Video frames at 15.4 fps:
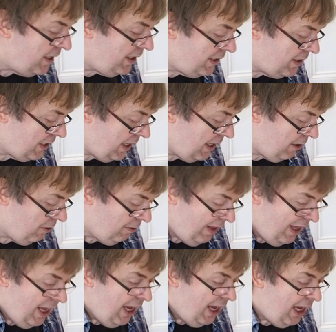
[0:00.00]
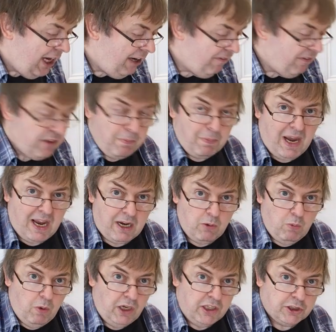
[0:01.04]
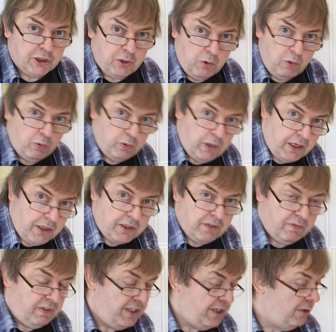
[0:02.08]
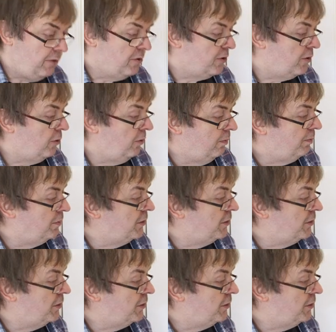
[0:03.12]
detail, even the black and whites look relatively neutral.